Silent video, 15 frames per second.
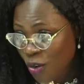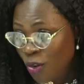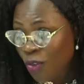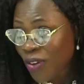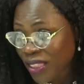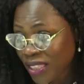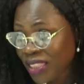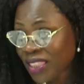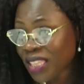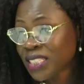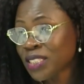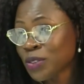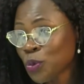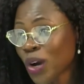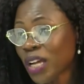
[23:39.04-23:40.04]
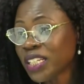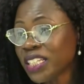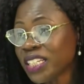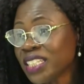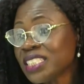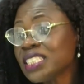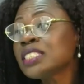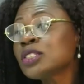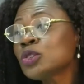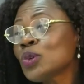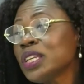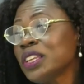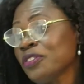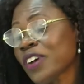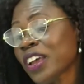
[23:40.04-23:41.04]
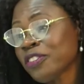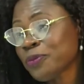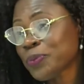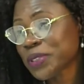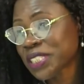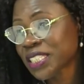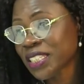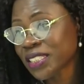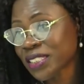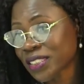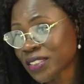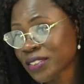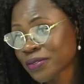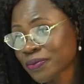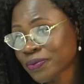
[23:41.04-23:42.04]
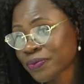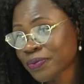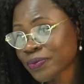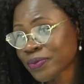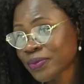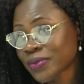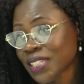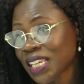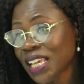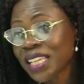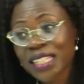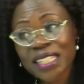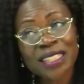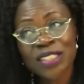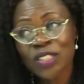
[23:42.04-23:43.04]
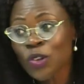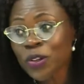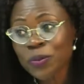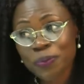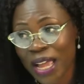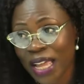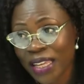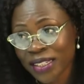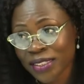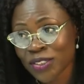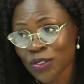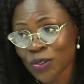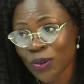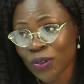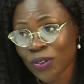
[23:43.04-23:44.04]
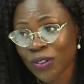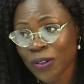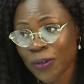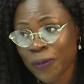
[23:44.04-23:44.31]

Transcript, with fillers: over the 31 years is 25%. It is not bad at all.